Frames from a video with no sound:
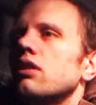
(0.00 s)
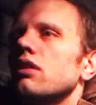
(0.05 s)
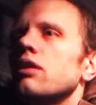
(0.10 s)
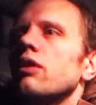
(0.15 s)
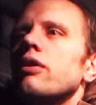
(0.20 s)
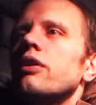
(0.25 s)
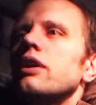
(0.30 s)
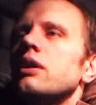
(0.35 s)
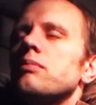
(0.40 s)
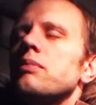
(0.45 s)

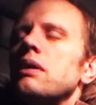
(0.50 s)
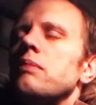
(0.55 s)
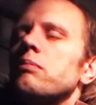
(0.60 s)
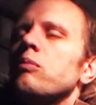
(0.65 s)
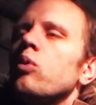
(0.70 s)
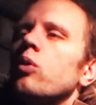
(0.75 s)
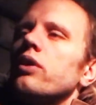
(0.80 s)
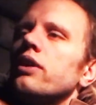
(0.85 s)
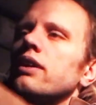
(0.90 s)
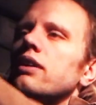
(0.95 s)
learning about
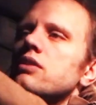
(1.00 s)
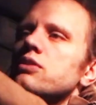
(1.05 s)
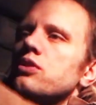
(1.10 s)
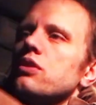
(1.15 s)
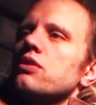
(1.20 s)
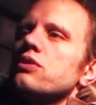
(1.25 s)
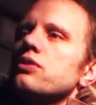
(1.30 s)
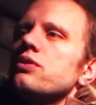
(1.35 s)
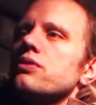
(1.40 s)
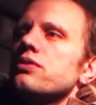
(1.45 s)
more data
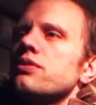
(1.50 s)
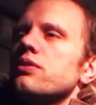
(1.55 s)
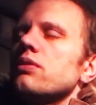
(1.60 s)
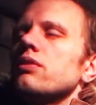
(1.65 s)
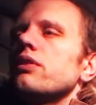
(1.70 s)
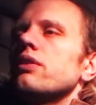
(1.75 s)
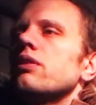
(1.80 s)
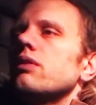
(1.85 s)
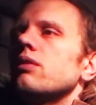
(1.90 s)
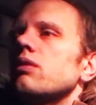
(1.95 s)
structures,
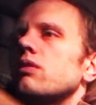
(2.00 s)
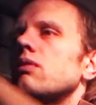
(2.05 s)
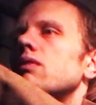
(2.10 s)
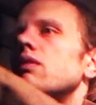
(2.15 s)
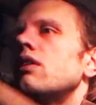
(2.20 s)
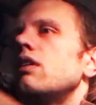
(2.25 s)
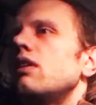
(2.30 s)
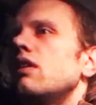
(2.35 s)
although,